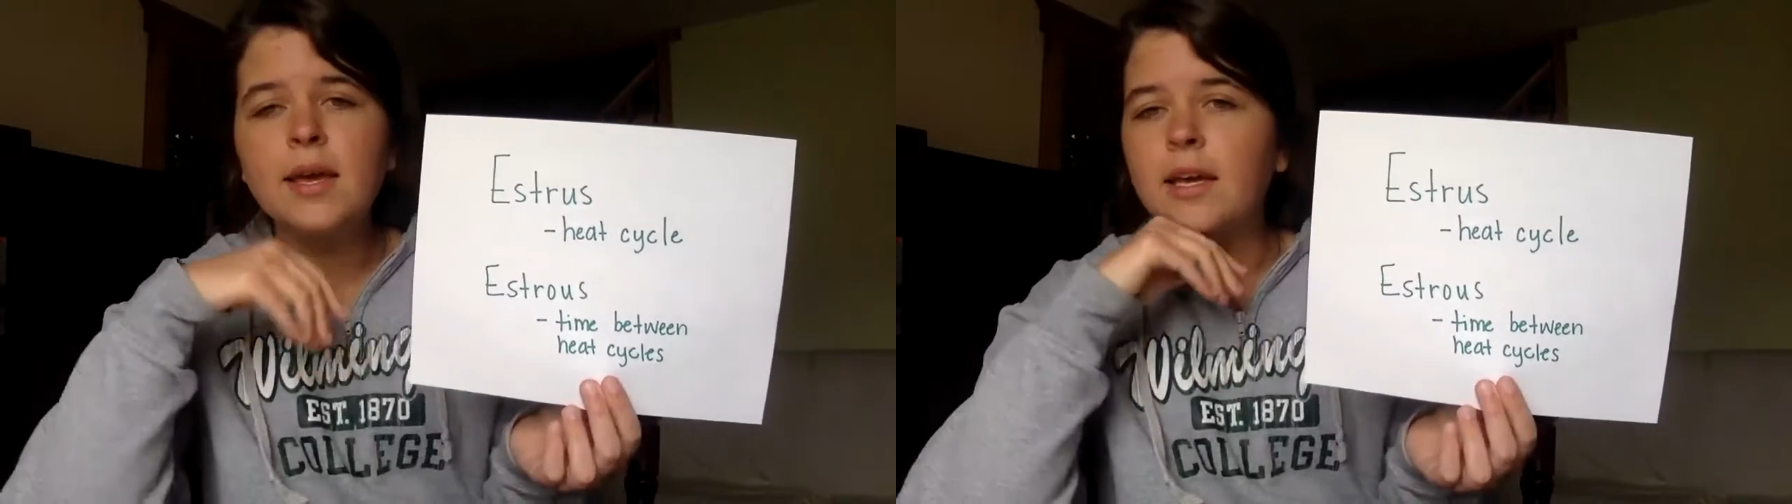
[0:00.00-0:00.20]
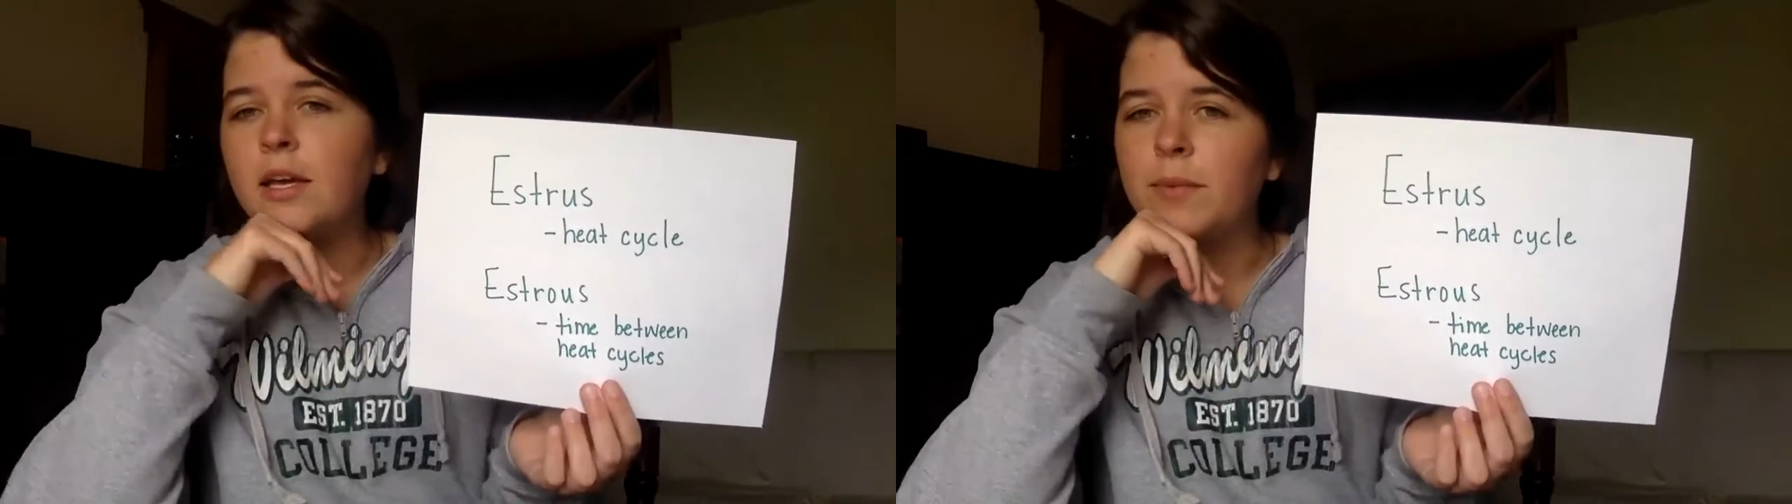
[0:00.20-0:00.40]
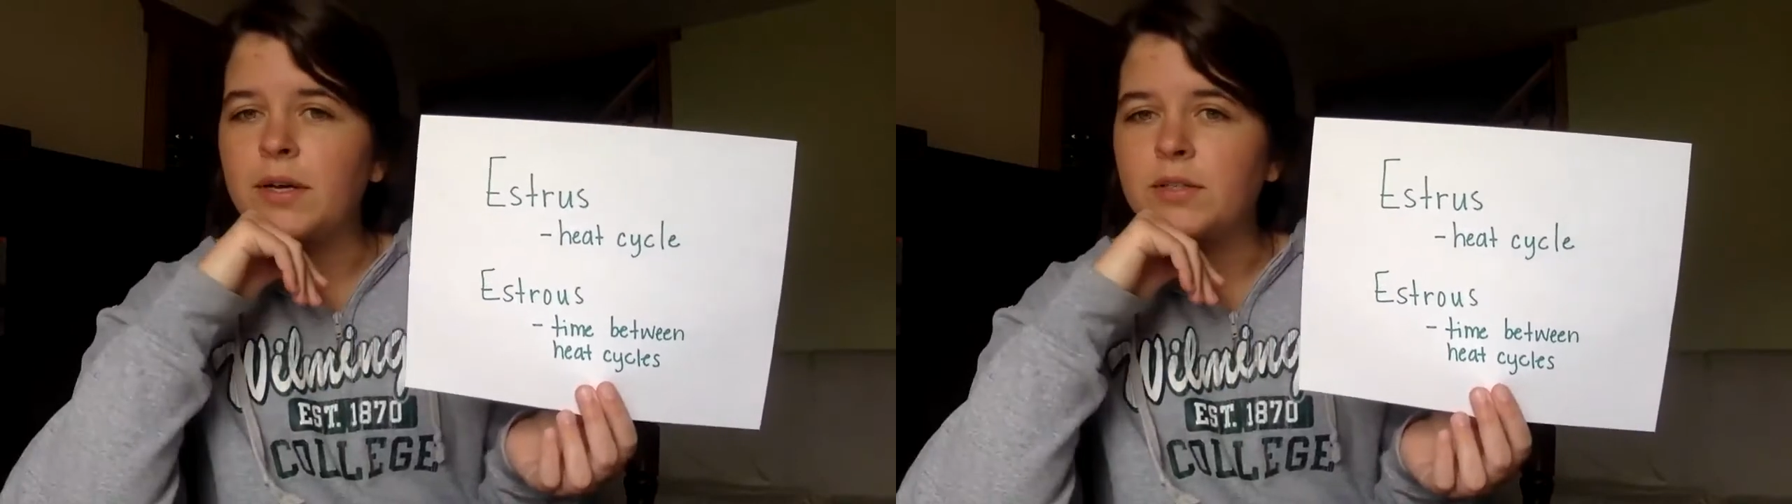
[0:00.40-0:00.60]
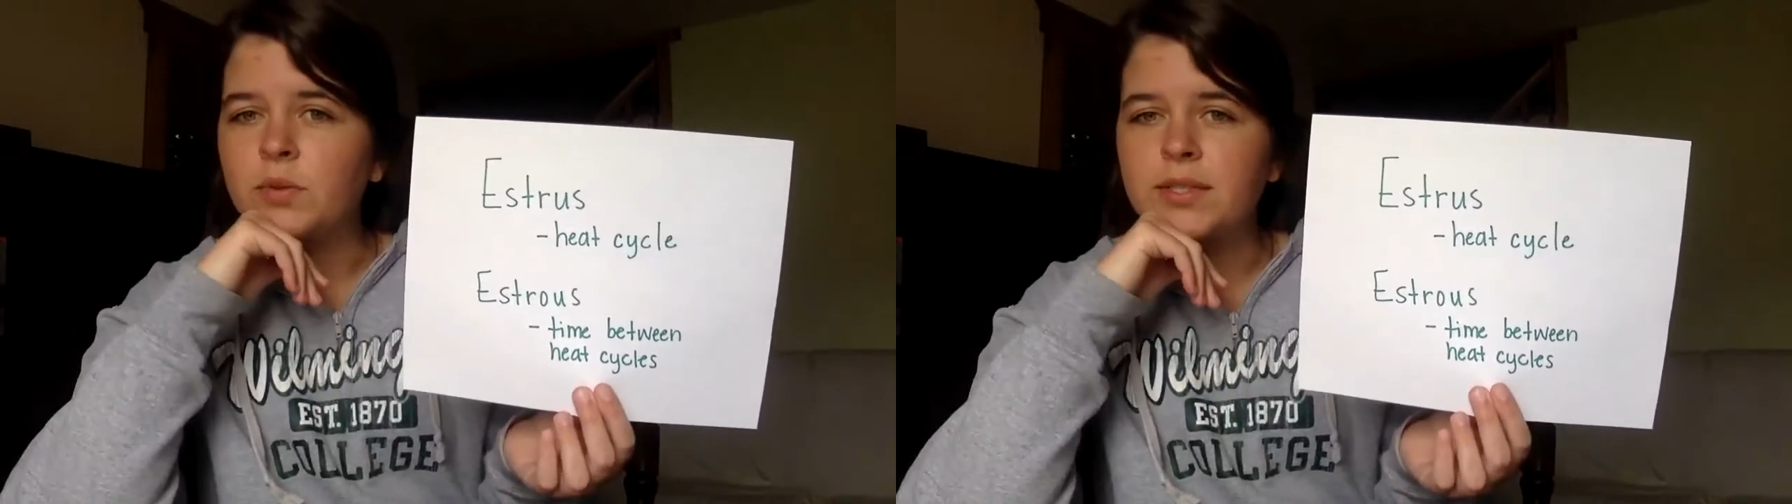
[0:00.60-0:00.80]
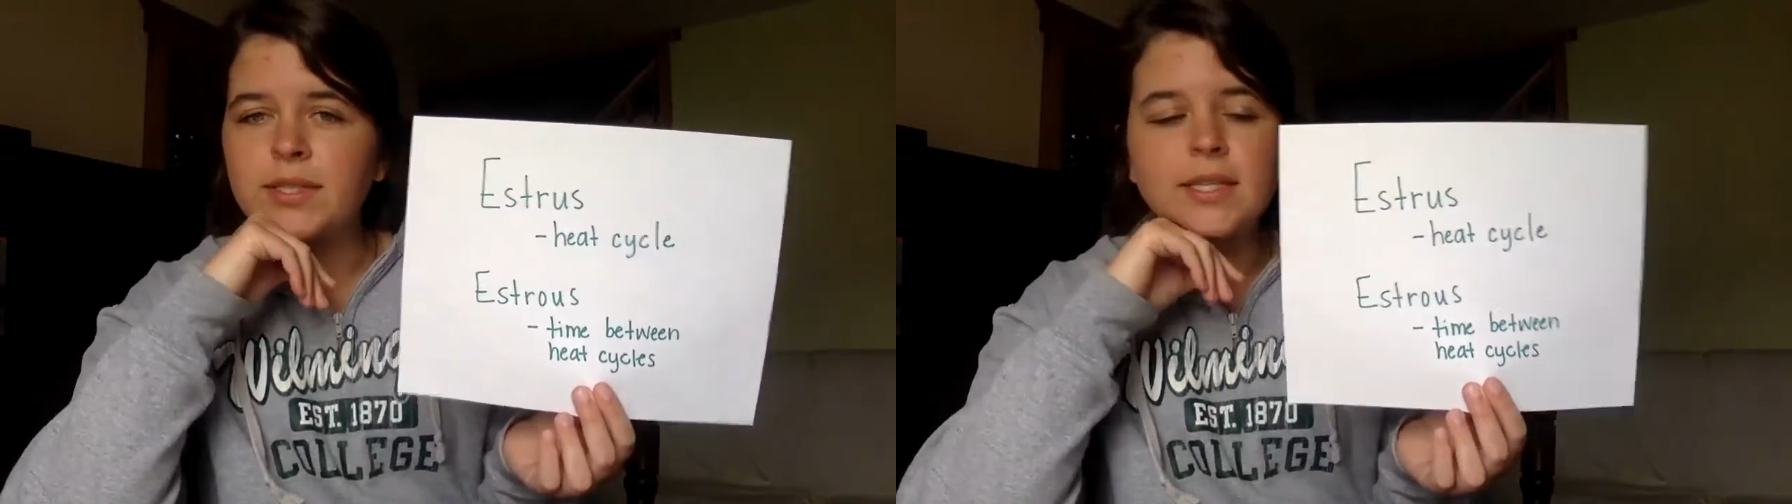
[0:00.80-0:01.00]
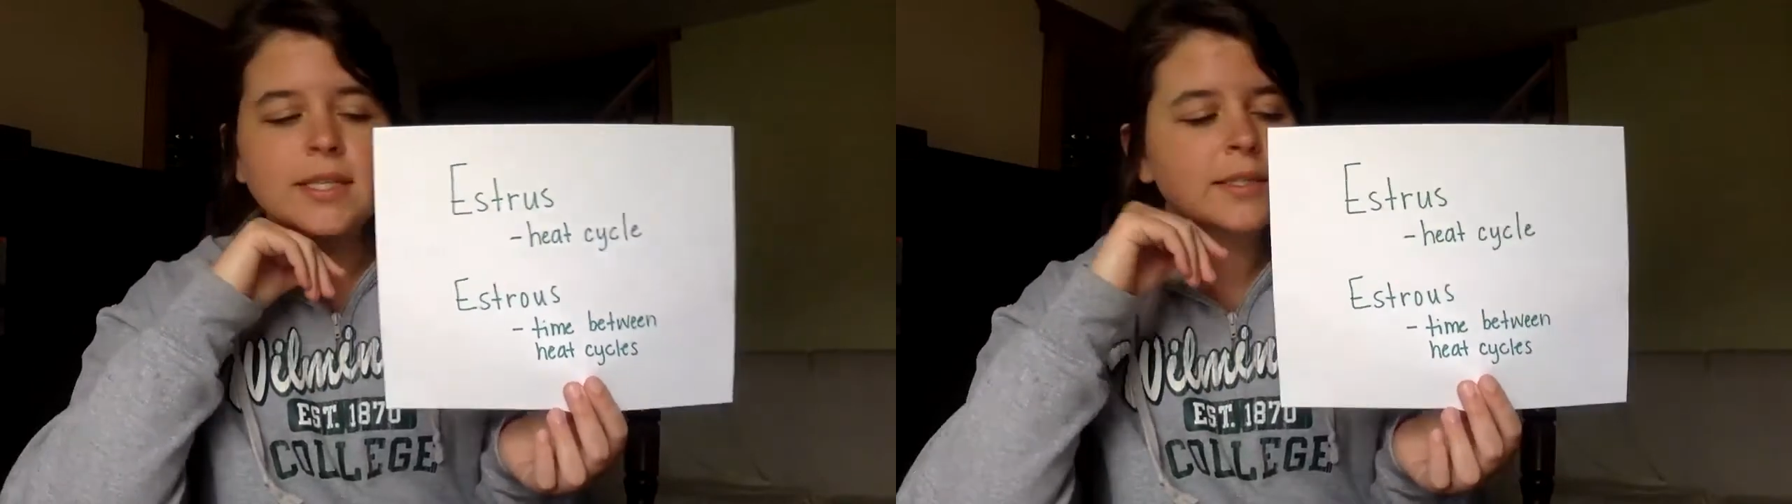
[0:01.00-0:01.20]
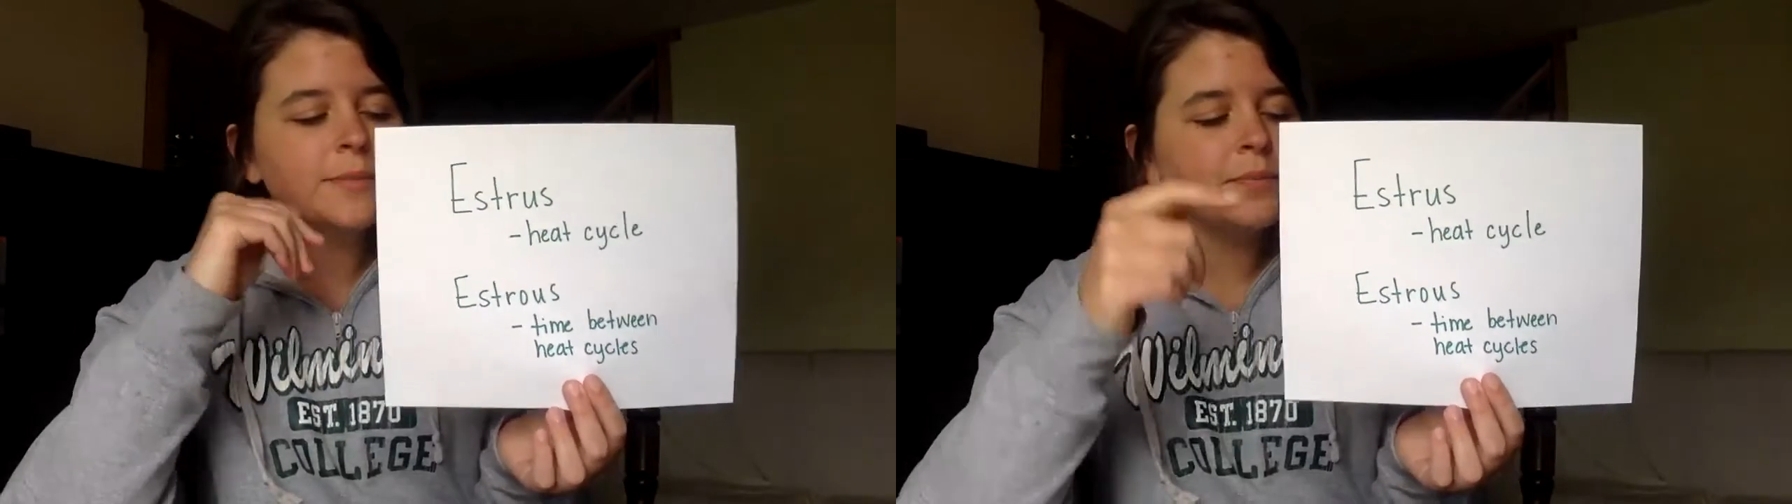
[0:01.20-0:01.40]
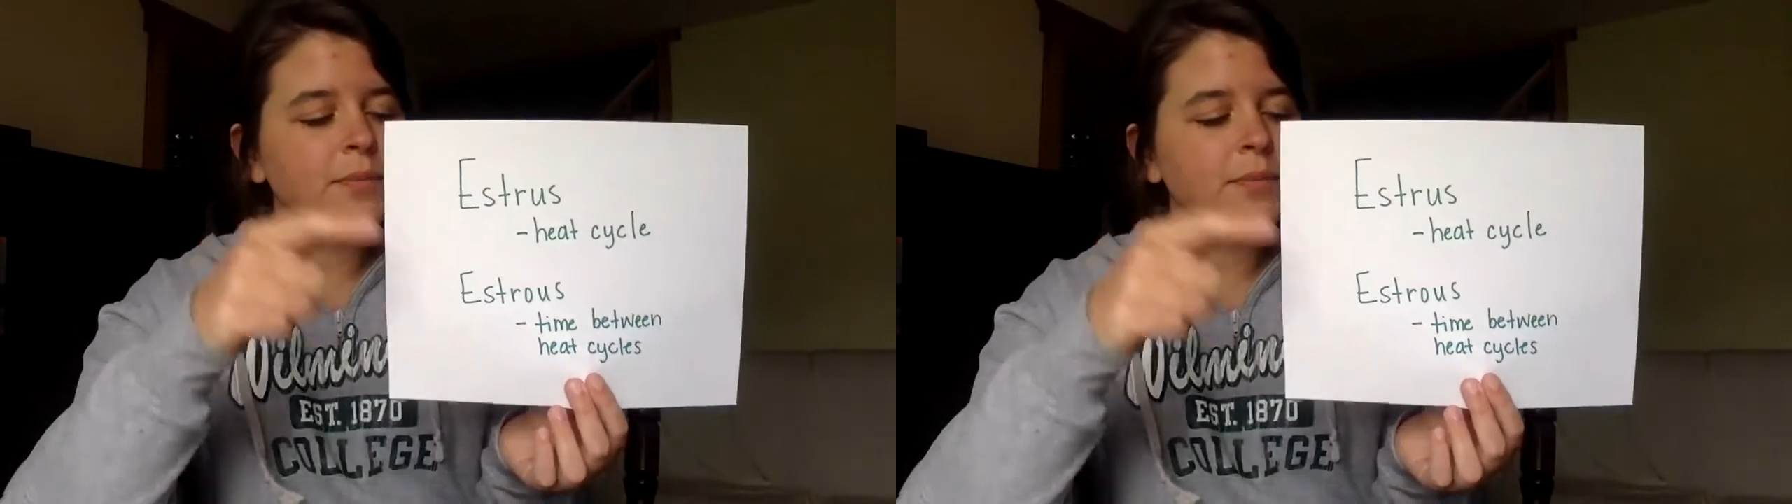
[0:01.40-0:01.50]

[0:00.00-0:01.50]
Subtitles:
it could be all sorts of things.